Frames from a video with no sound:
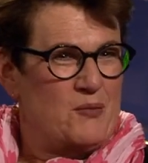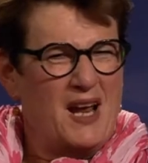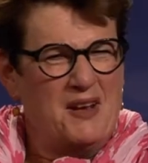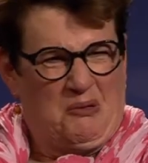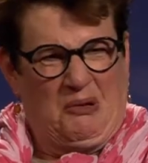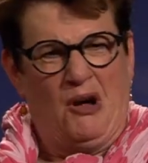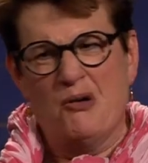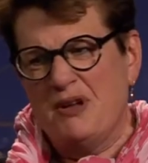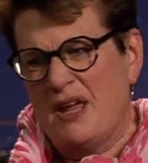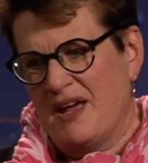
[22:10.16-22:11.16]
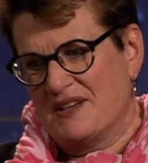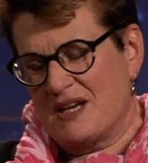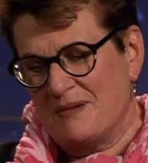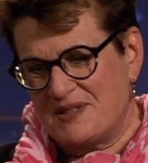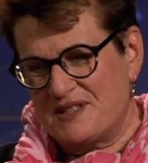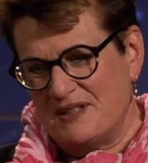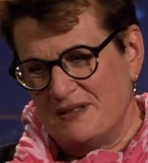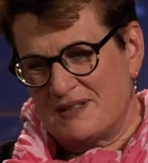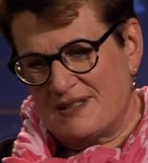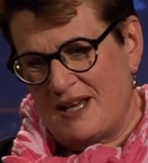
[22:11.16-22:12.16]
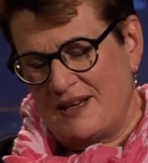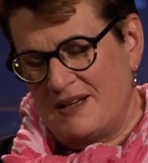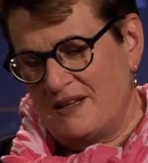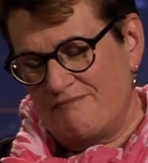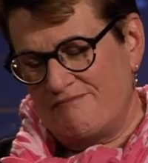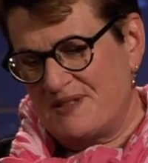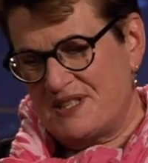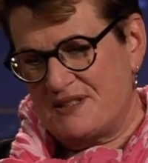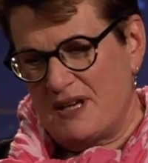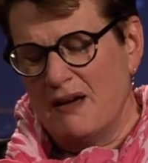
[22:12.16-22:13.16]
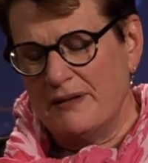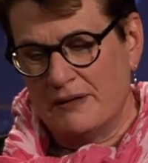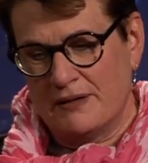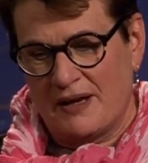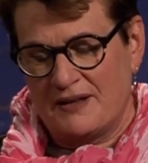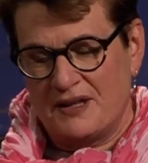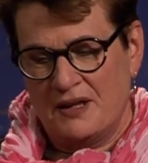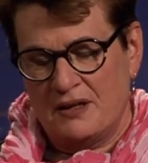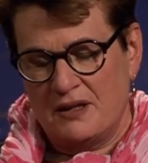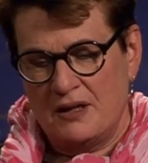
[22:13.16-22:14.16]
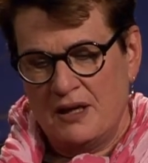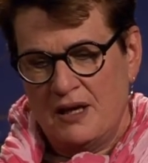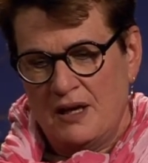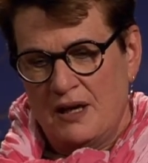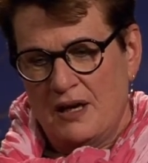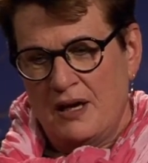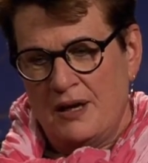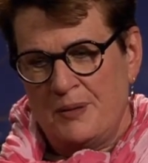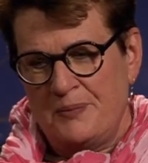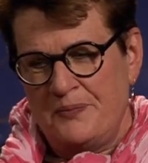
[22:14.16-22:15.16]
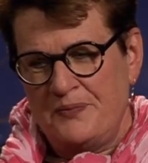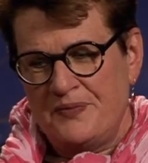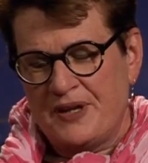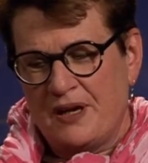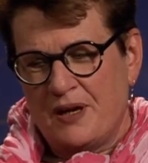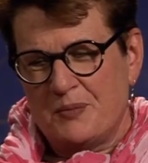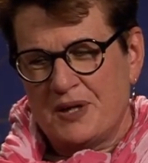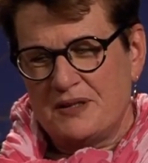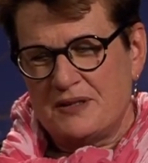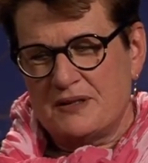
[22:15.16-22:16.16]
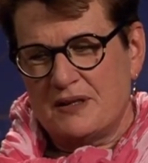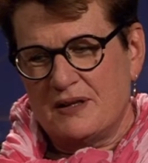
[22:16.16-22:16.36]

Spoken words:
Well, I don't know yet. I'm still slightly stunned, I think. But